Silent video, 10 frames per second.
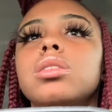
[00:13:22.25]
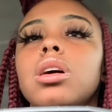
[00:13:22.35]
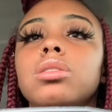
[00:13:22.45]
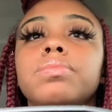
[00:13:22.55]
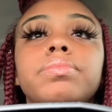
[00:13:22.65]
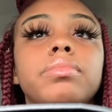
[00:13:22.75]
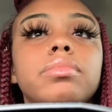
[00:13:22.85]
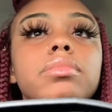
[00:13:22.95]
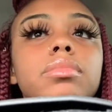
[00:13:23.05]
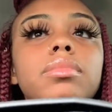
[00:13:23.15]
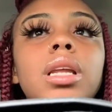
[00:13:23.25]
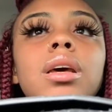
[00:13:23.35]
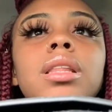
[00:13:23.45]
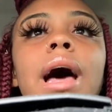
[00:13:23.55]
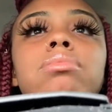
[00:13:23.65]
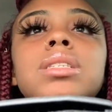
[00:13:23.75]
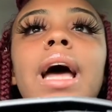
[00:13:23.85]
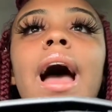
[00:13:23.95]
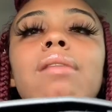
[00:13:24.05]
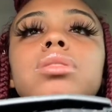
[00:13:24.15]
So, that was
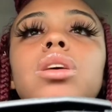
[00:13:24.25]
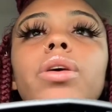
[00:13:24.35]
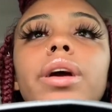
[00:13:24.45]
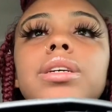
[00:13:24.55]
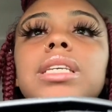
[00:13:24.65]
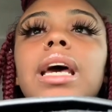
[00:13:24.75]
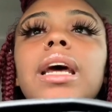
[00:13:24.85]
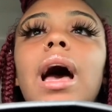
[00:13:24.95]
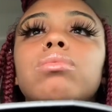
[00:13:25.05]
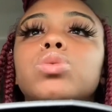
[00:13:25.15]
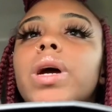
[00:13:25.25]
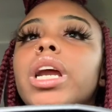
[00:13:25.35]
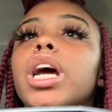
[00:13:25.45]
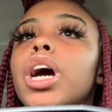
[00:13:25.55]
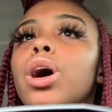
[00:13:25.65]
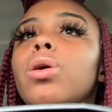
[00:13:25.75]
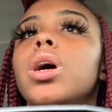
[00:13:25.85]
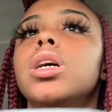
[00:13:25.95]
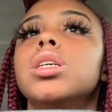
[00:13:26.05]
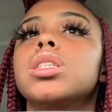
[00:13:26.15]
that. I was so irritated. I was ready to go.